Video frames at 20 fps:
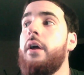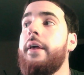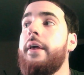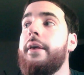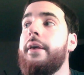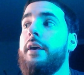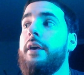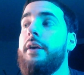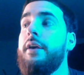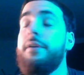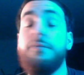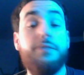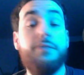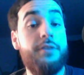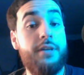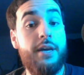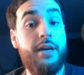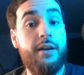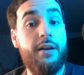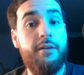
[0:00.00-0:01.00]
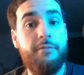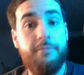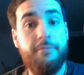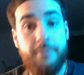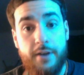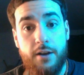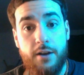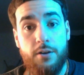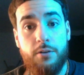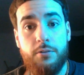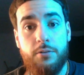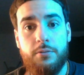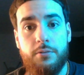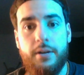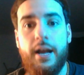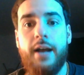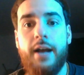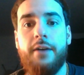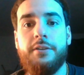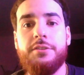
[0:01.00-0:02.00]
even the NFL
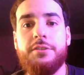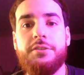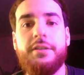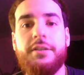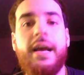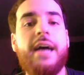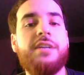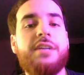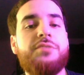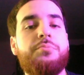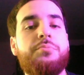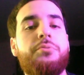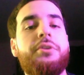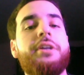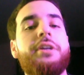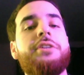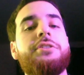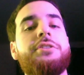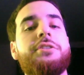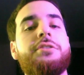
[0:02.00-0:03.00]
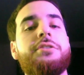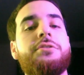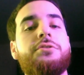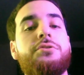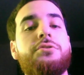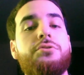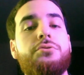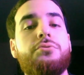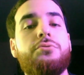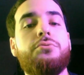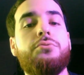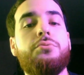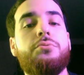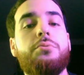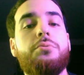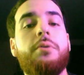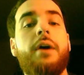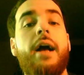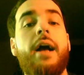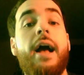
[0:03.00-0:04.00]
has aspirations
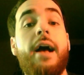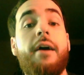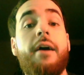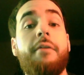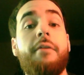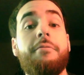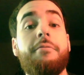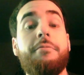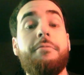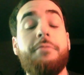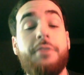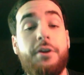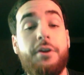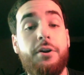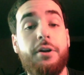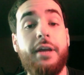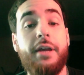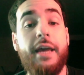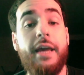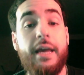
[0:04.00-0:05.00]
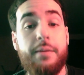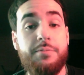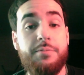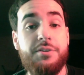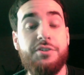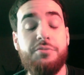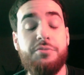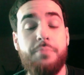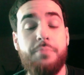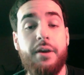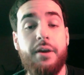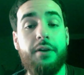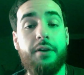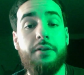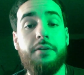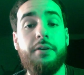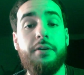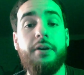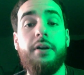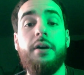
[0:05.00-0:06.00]
to have their games expand
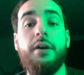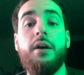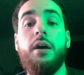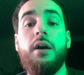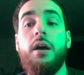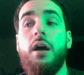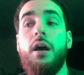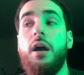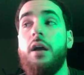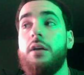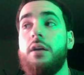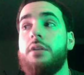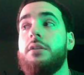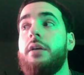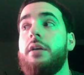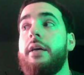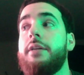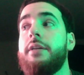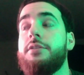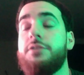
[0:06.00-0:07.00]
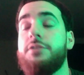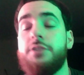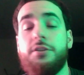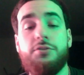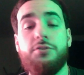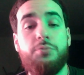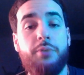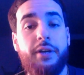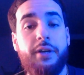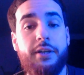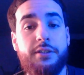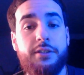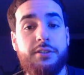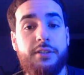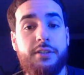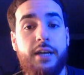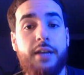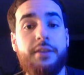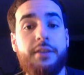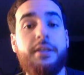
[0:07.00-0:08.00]
in such ways
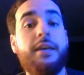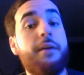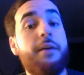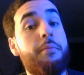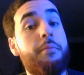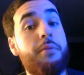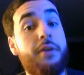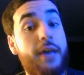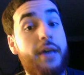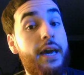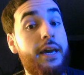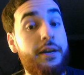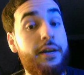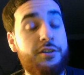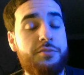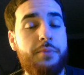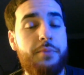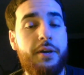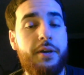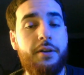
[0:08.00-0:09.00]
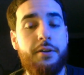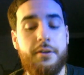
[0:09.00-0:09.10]
that the NBA expanded.